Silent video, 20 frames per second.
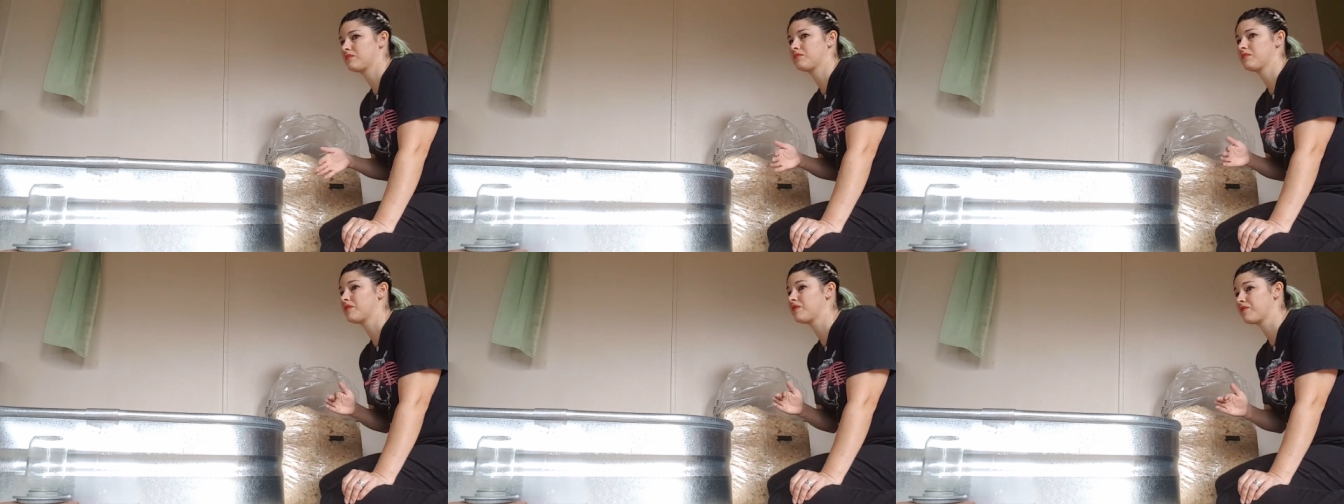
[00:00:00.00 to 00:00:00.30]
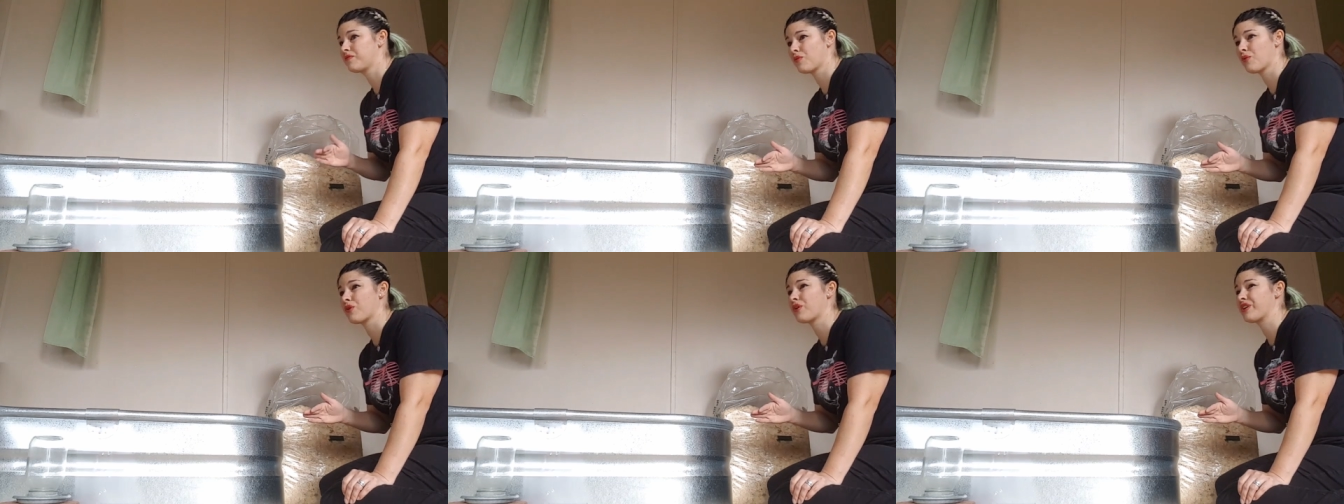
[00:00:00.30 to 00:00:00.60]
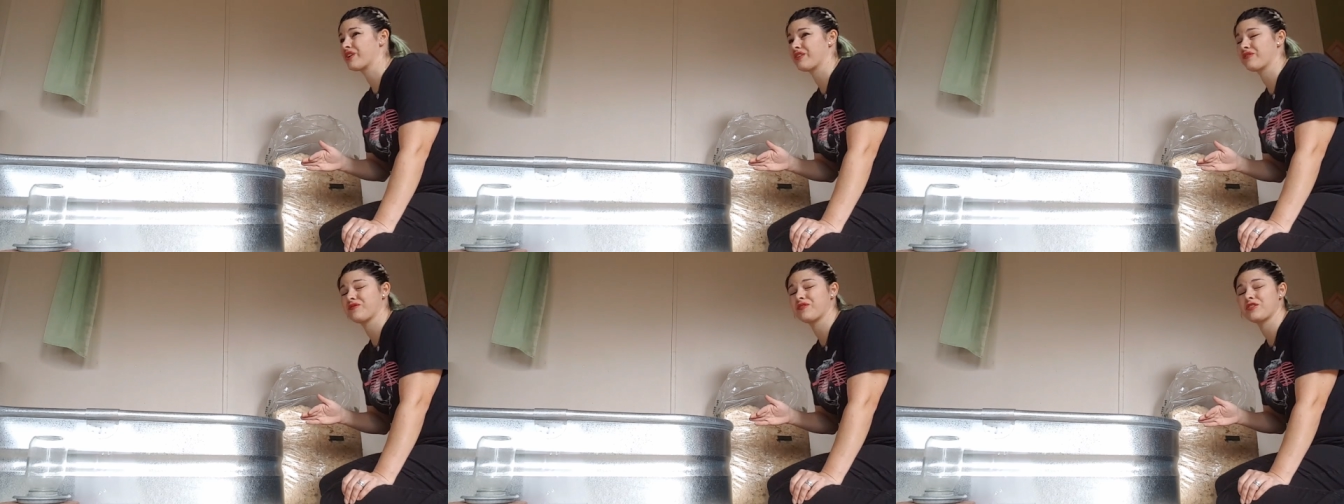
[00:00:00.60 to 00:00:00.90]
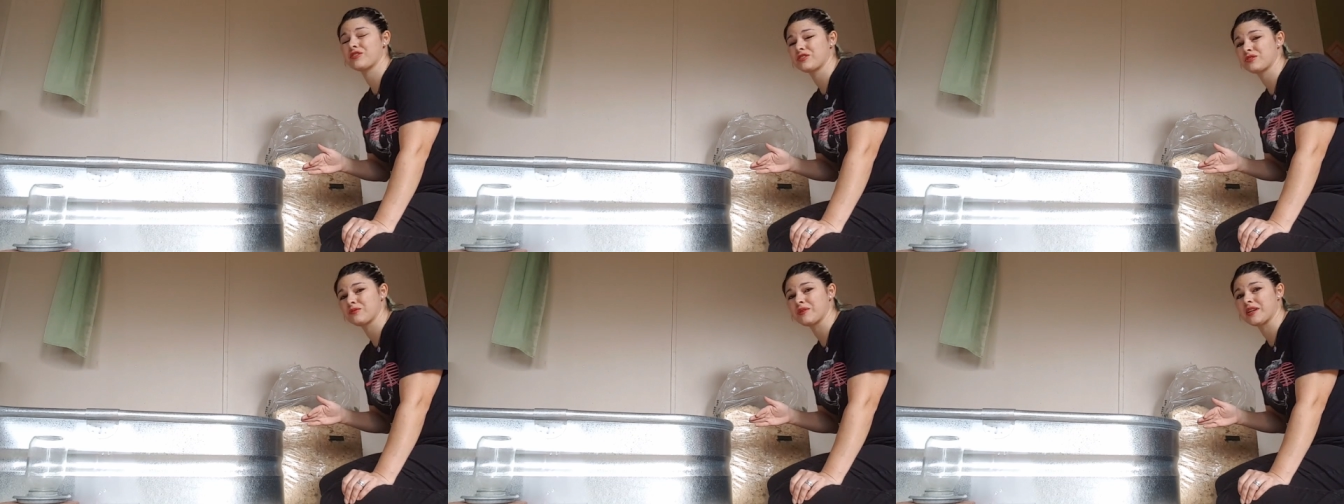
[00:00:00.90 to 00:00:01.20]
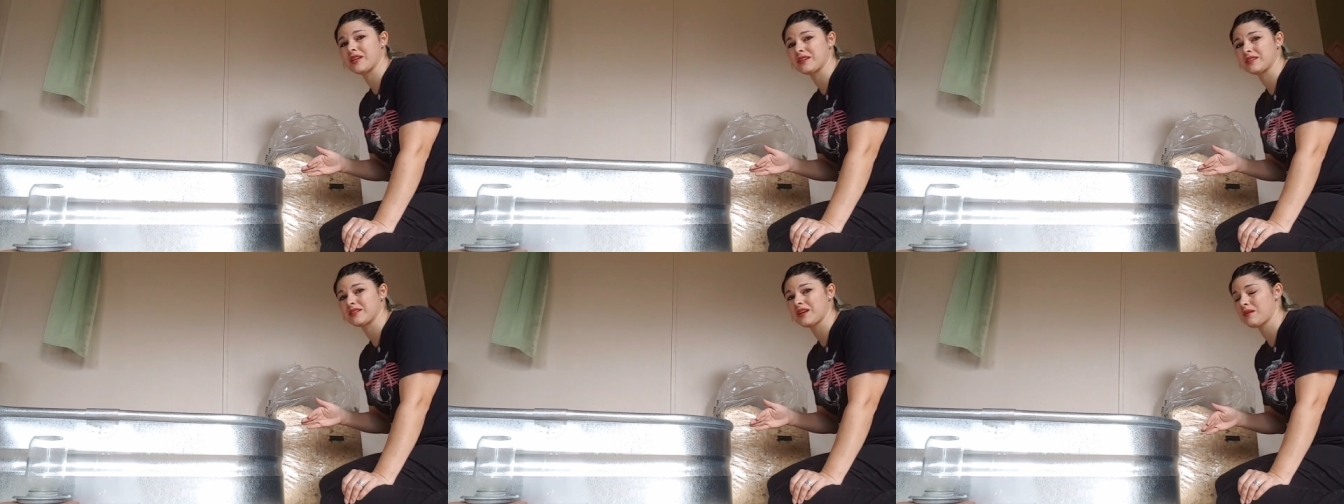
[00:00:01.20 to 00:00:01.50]
before your first
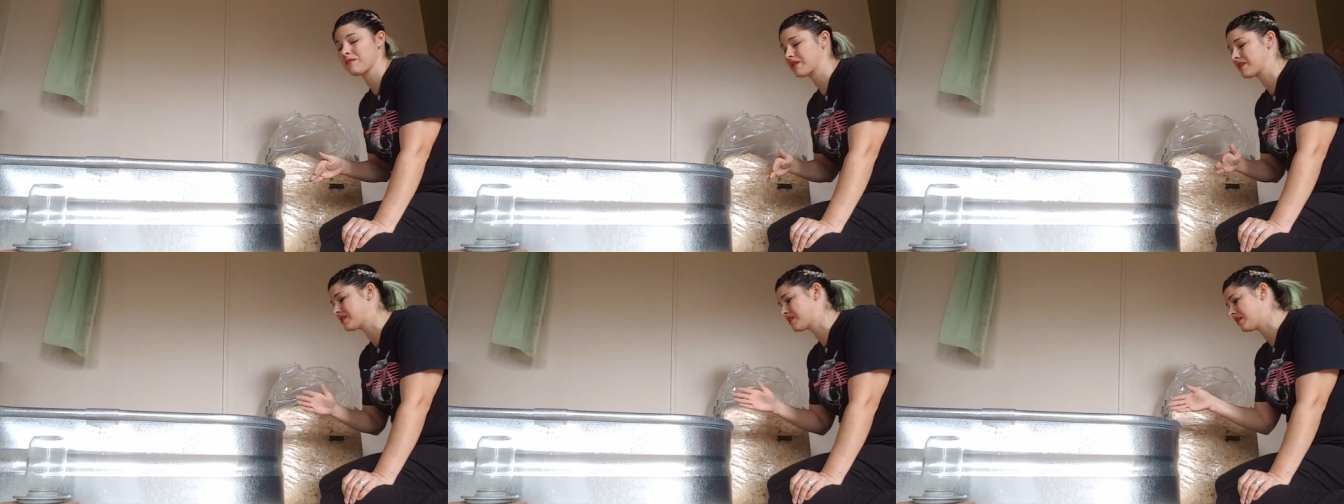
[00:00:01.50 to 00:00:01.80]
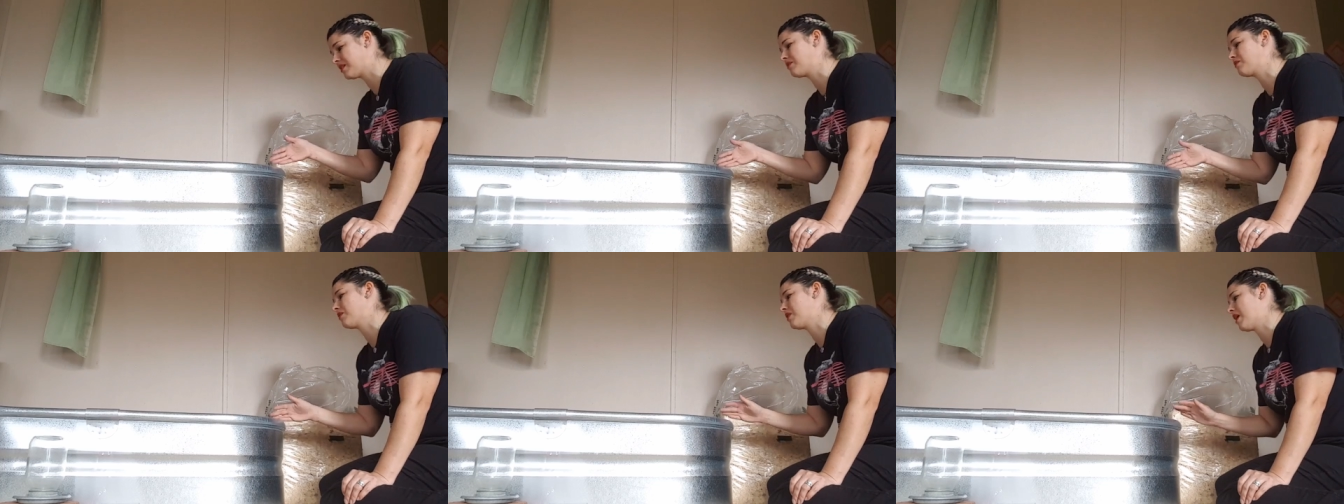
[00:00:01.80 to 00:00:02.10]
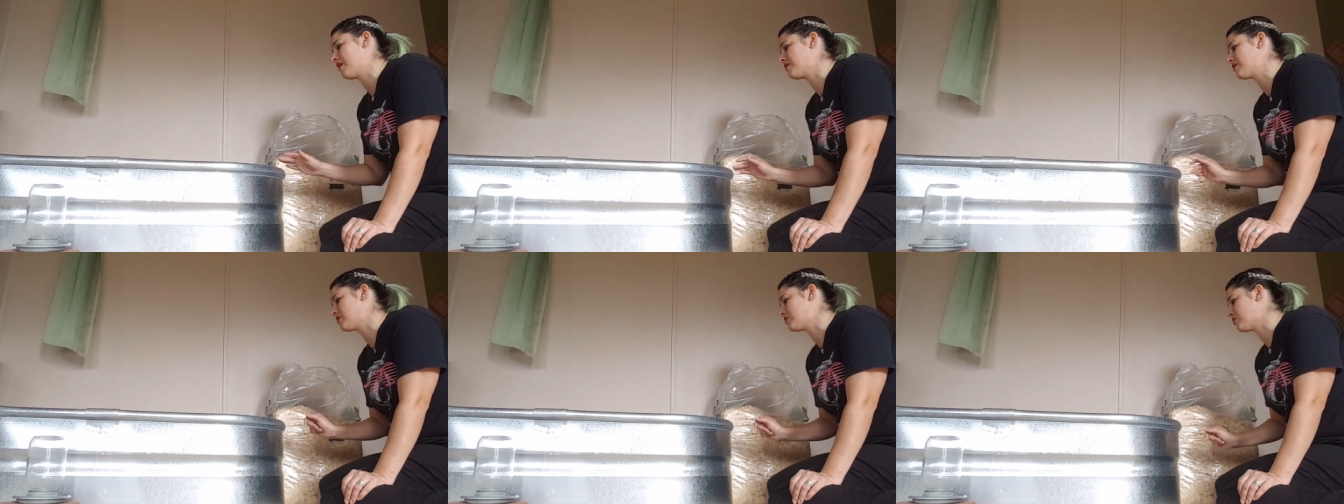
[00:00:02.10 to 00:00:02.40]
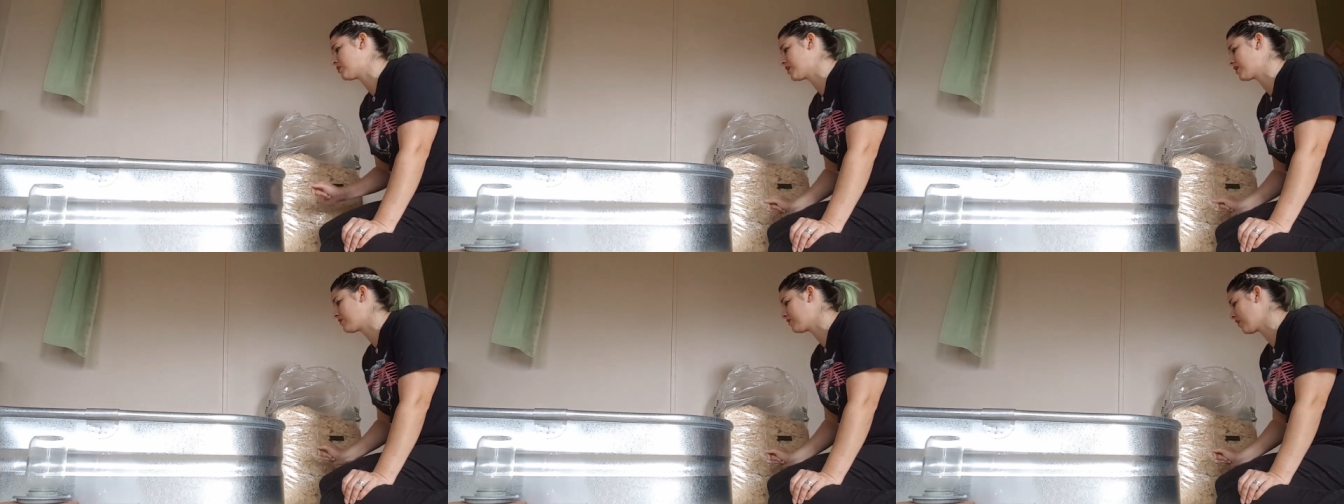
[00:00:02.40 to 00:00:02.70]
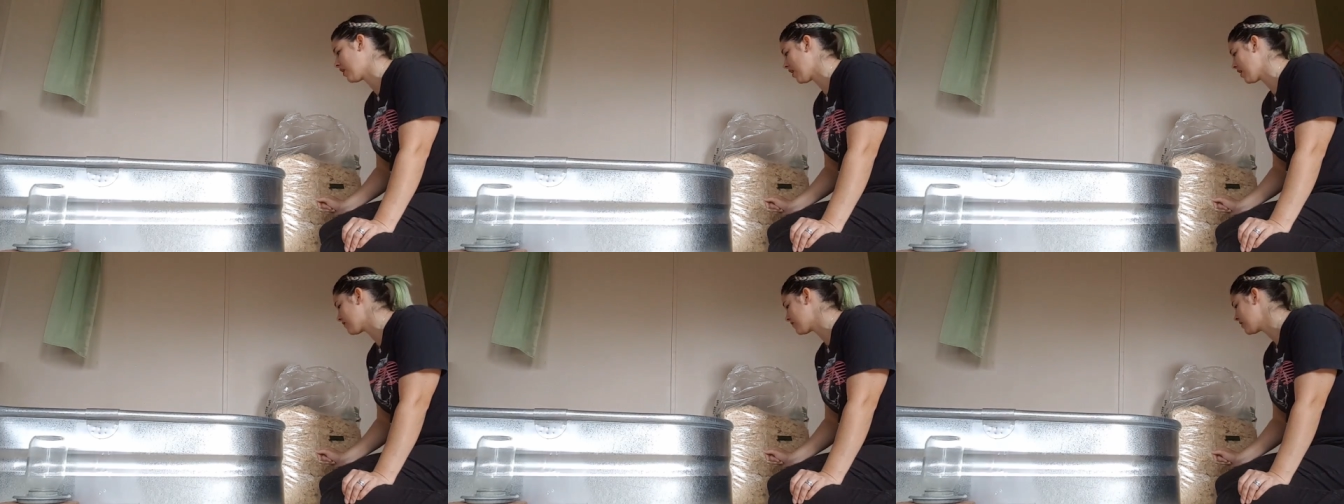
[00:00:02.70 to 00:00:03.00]
week is up, considering we're having
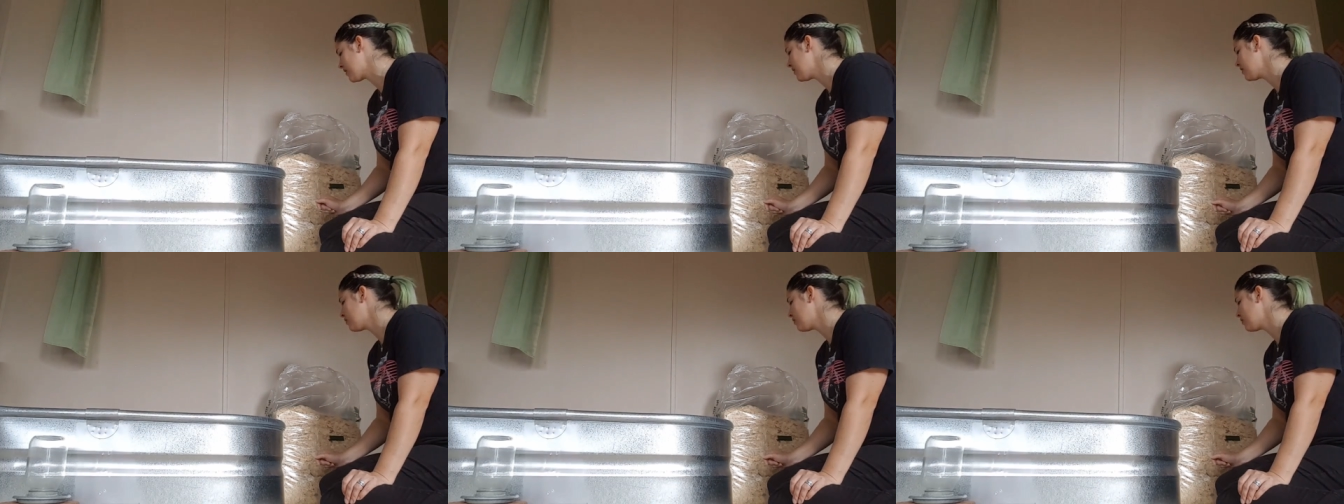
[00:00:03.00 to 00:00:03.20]
25,